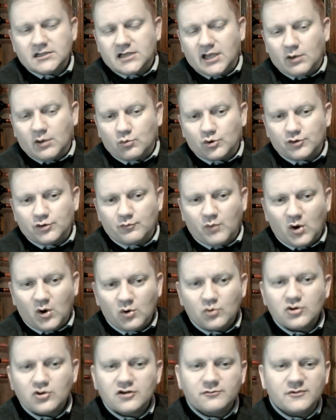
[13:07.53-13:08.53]
A wooden
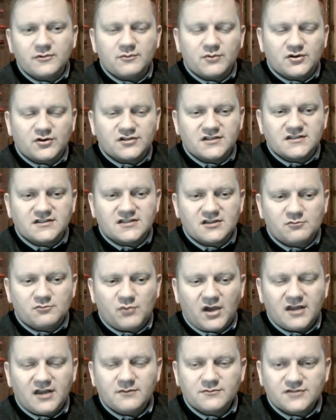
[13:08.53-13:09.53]
pole could be put into the
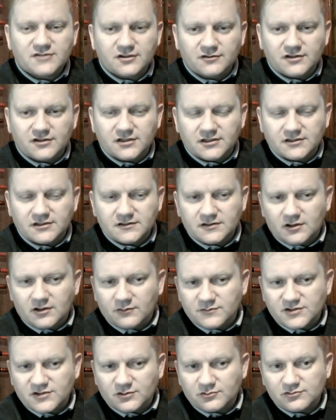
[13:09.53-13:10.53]
pipe so these
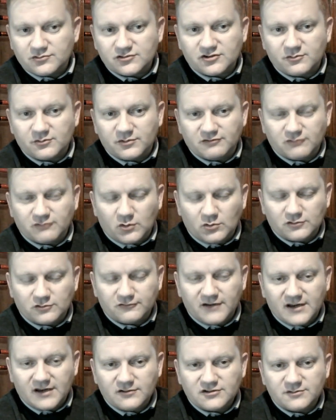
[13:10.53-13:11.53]
obstacles could be rolled
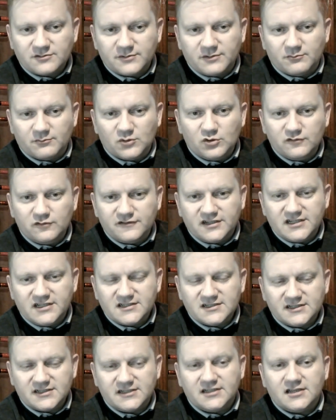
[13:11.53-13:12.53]
around to be moved
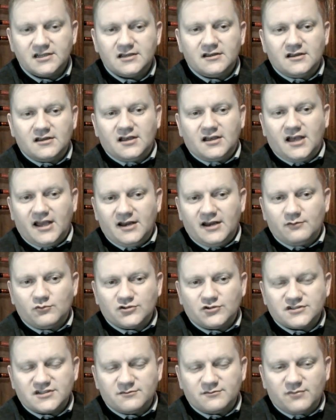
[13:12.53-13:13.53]
easily, and then
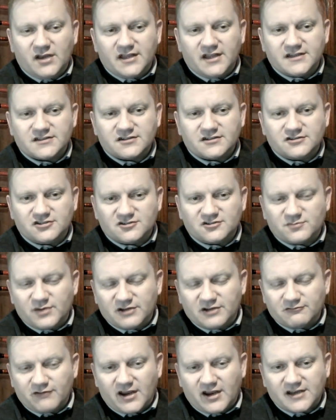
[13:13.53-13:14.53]
once in place could just be
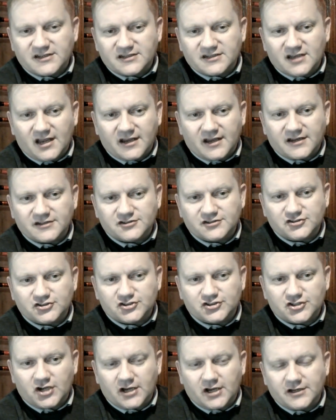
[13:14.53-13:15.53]
erected like a
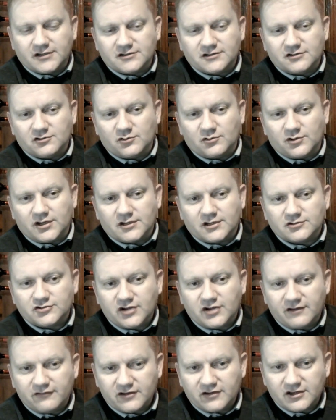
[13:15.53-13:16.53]
giant annoying
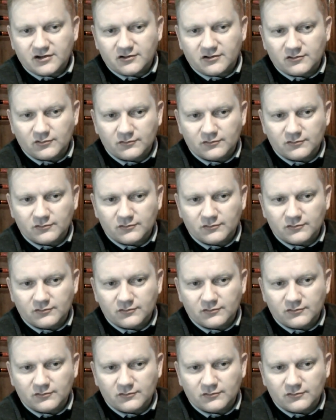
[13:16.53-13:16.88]
traffic cone.